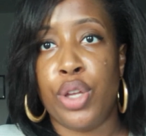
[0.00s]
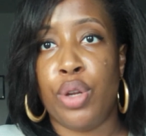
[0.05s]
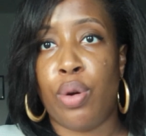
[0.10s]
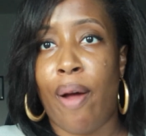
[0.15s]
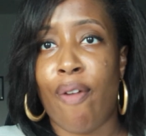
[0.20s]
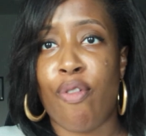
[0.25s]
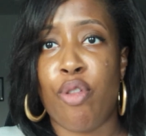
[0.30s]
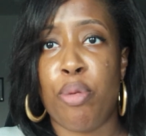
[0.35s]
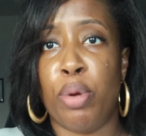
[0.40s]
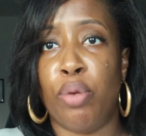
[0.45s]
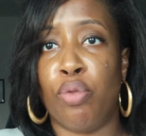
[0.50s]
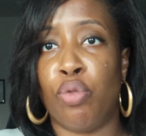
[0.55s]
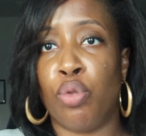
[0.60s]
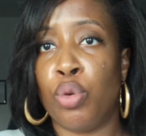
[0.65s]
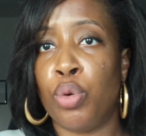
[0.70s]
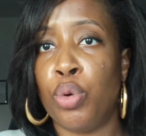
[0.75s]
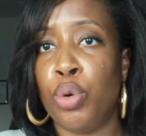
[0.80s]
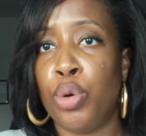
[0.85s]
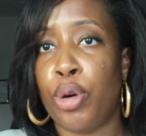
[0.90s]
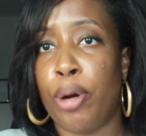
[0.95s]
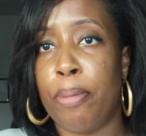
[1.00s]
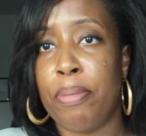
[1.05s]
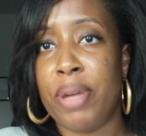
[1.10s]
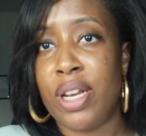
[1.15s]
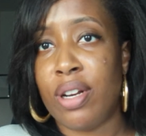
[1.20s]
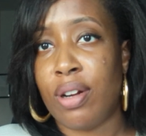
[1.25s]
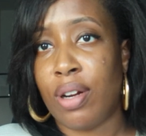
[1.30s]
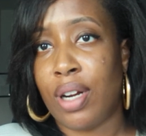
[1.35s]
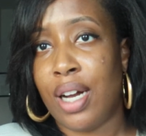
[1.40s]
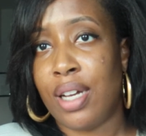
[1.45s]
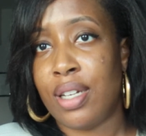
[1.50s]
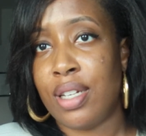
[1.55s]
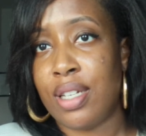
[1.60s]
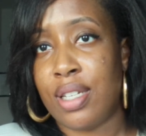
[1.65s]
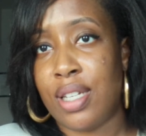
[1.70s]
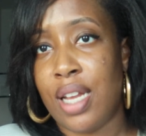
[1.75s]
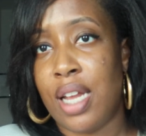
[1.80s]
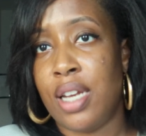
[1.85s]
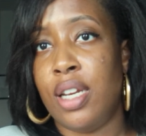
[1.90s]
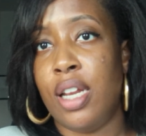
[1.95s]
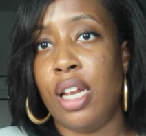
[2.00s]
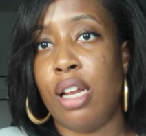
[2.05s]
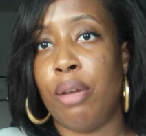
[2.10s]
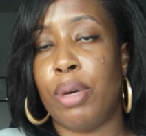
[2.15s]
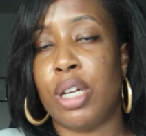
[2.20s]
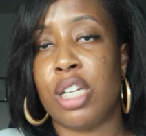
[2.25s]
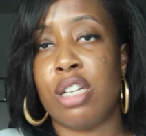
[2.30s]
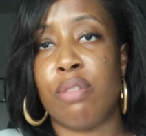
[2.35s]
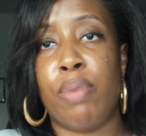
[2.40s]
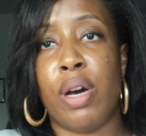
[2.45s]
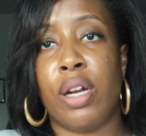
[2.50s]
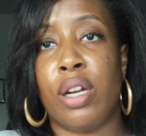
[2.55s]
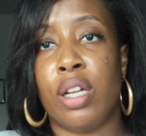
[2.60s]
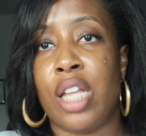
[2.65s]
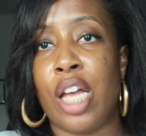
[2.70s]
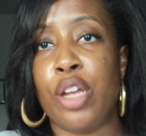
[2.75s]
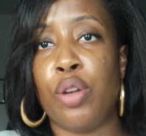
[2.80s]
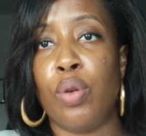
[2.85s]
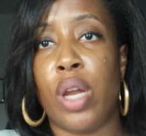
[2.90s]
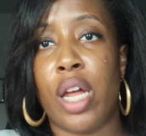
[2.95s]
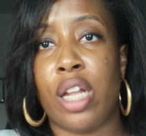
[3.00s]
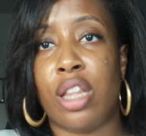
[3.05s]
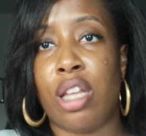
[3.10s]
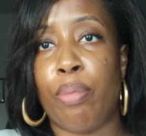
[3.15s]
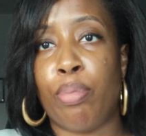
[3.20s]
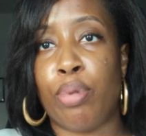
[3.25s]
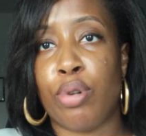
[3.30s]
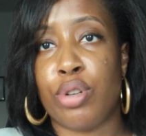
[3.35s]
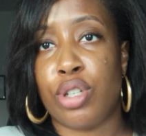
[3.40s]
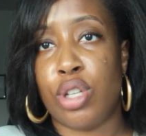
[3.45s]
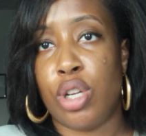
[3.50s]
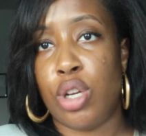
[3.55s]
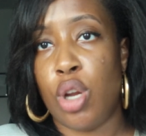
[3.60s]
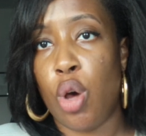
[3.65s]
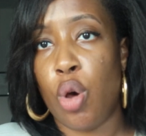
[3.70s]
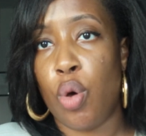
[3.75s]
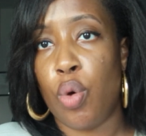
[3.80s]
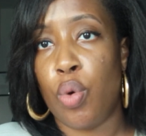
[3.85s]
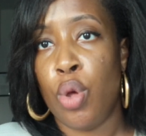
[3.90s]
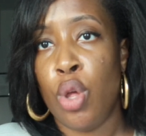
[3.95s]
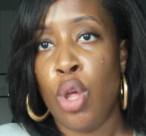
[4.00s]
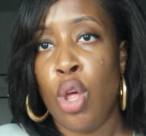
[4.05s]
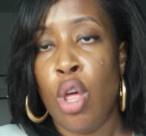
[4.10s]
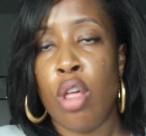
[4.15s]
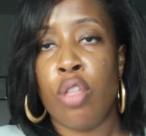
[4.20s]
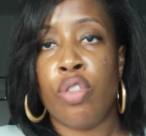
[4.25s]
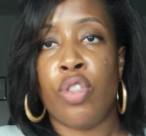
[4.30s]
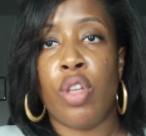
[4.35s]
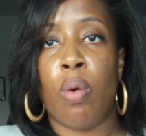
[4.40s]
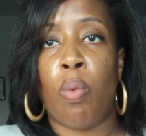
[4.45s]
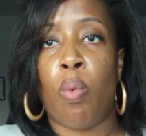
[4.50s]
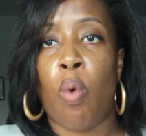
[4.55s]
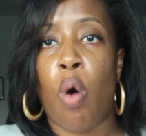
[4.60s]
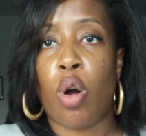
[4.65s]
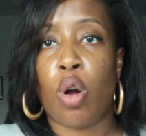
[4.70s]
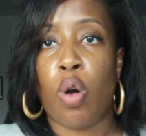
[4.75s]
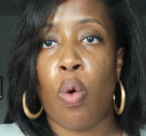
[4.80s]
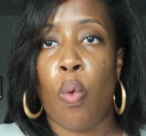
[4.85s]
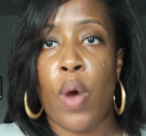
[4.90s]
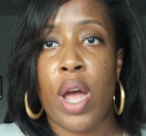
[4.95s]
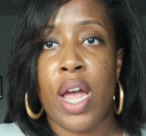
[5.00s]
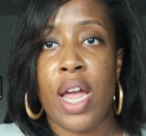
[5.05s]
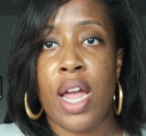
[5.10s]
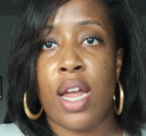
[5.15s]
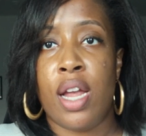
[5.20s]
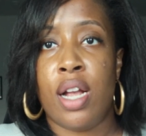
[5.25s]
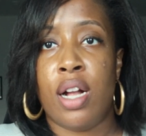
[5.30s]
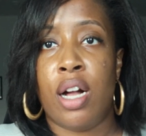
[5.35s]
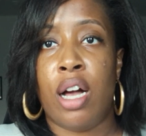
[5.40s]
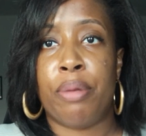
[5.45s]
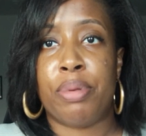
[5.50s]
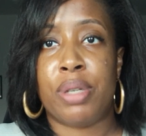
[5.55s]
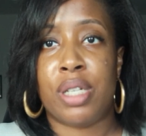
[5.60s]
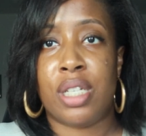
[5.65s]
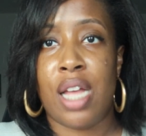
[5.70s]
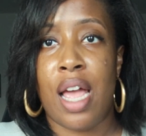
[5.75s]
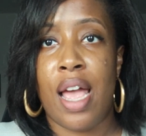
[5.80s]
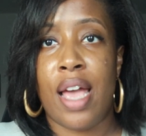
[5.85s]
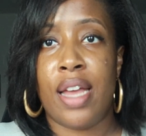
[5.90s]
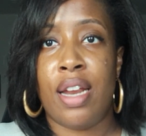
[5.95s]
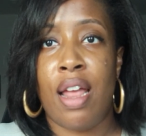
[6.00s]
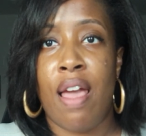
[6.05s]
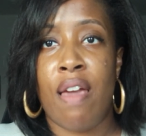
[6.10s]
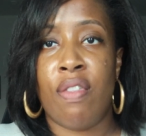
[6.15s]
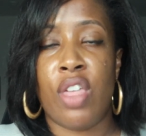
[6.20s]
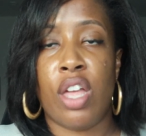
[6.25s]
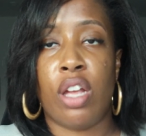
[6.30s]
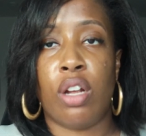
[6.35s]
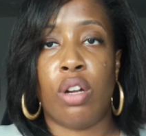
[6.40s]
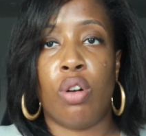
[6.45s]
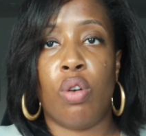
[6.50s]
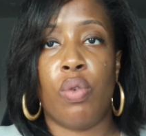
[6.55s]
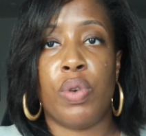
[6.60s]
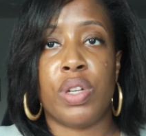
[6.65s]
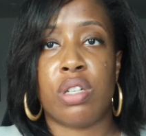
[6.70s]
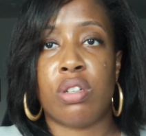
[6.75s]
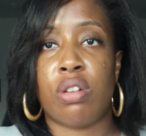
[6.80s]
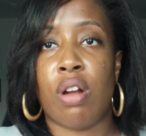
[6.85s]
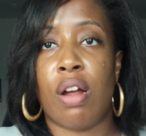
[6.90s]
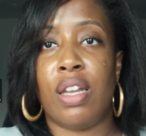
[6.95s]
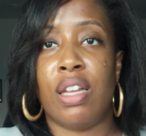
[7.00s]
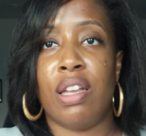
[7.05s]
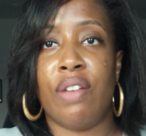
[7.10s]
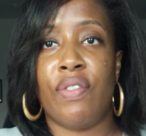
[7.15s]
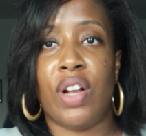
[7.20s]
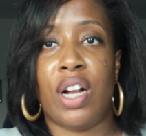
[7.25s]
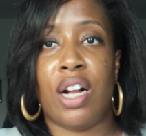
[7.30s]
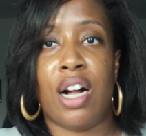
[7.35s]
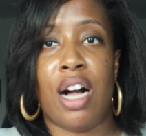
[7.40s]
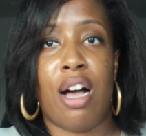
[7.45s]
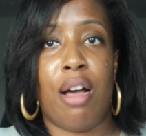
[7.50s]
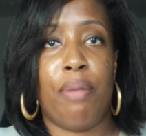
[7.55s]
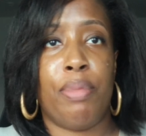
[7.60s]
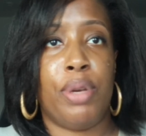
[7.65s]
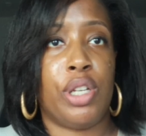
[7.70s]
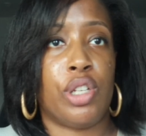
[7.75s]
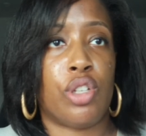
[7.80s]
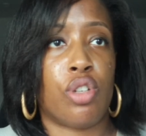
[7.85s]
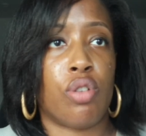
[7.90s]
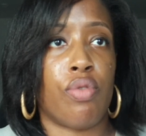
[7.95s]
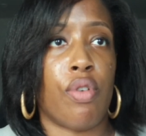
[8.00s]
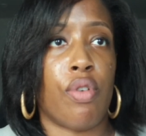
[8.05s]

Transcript: You don't have to be rude or mean or condescending, but it's better that you let that person know than walk away upset and then go and start leaving comments or